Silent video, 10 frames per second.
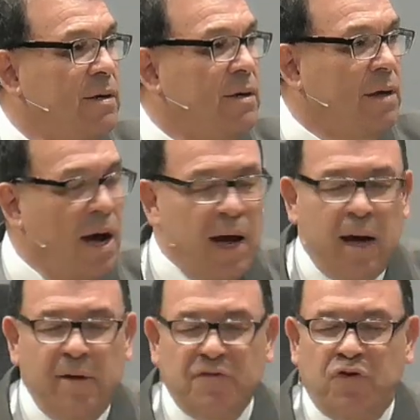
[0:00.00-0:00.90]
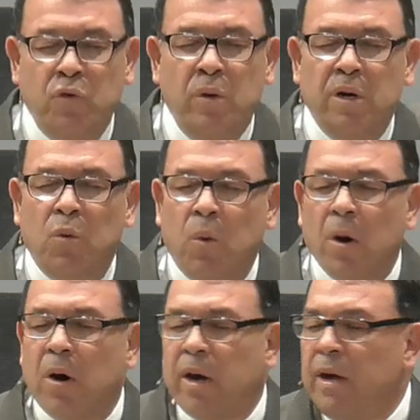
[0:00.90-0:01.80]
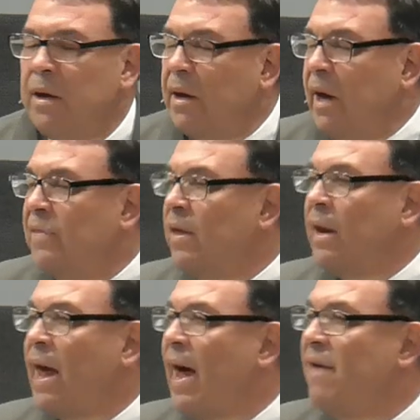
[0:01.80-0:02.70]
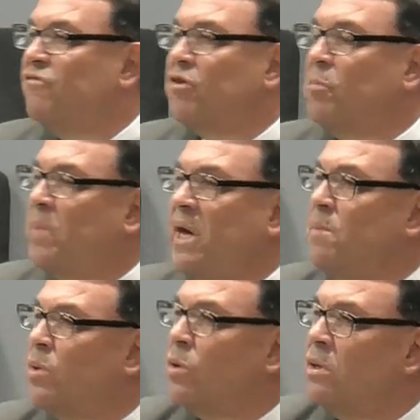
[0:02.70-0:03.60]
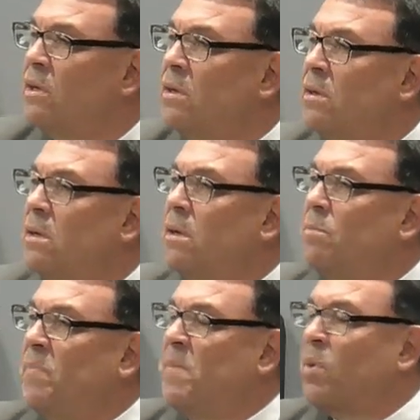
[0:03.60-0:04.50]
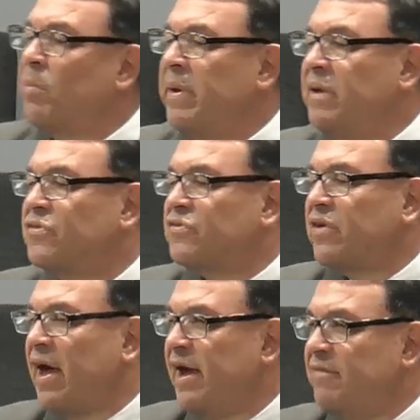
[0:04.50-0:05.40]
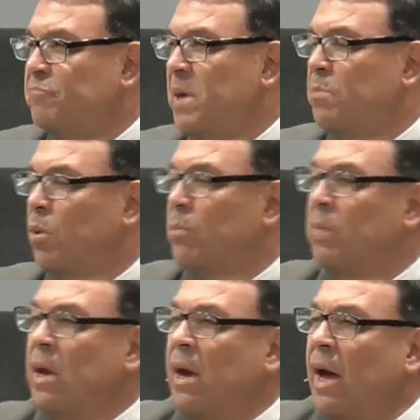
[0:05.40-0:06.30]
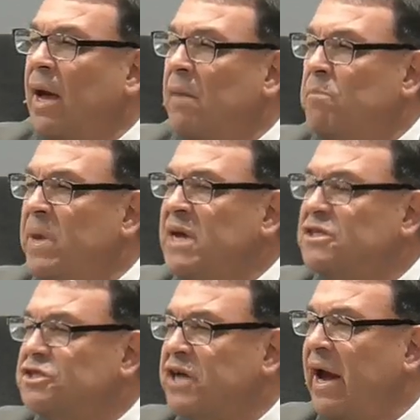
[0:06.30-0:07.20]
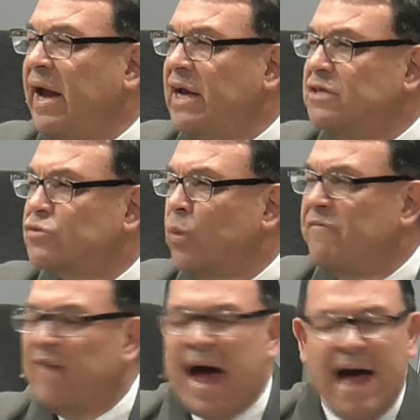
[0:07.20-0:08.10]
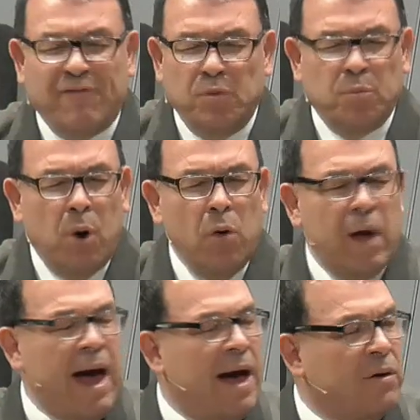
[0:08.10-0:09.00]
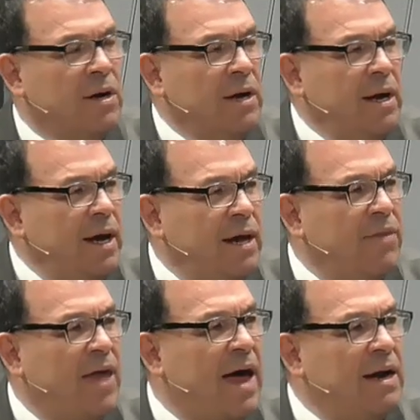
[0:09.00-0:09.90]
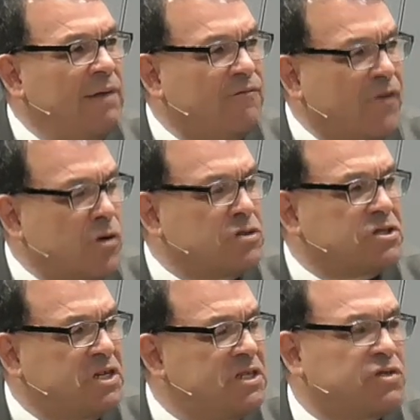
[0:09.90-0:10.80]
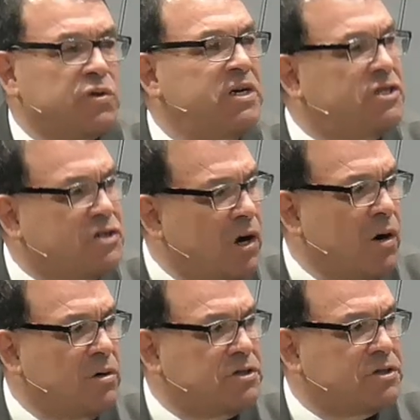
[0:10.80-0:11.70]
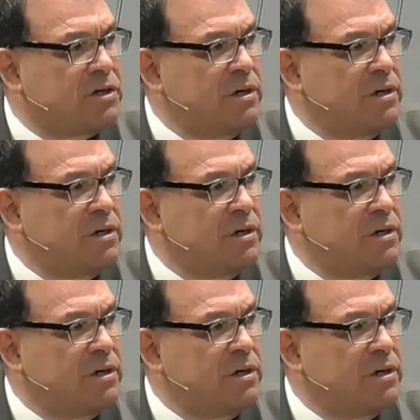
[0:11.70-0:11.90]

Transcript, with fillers: God is doing a work in the lives of people. People are being saved, people are uh, being changed. Revival broke out in that first century church.